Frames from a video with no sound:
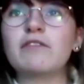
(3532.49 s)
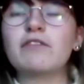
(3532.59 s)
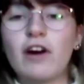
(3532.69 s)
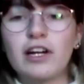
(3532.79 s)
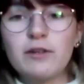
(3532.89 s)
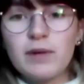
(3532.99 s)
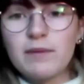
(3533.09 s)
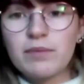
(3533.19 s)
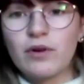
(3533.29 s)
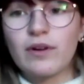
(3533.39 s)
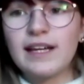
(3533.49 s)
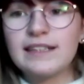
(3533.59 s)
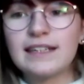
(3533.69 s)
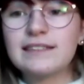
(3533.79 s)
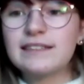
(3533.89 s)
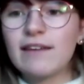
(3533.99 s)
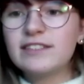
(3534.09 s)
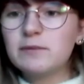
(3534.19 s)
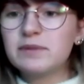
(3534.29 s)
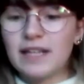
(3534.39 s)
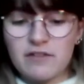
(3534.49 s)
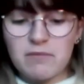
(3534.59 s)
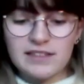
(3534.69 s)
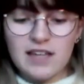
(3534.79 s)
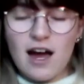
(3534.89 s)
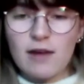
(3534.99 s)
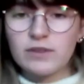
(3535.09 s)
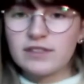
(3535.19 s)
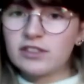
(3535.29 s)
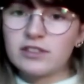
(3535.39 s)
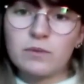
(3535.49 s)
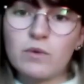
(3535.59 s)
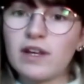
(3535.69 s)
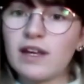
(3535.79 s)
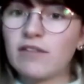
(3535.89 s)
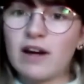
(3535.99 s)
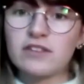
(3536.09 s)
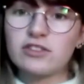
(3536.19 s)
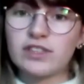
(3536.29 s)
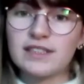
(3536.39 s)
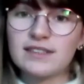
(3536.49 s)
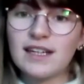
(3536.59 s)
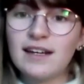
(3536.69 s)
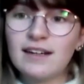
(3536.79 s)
and find people he said 70% of my time was just walking around the streets